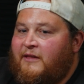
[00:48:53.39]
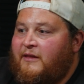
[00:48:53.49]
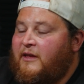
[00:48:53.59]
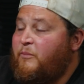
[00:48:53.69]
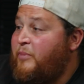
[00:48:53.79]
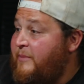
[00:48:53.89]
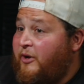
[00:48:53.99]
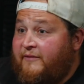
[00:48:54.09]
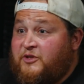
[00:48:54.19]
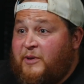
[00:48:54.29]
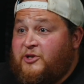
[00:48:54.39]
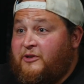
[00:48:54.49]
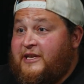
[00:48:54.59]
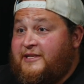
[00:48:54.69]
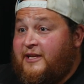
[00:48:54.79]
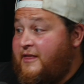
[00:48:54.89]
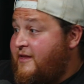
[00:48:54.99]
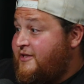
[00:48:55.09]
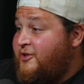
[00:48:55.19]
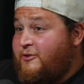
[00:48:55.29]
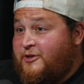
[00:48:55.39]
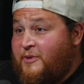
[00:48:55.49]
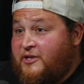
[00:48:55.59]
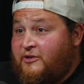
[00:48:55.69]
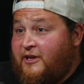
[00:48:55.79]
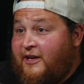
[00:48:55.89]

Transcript: Like people have specialties. Like this is your specialty.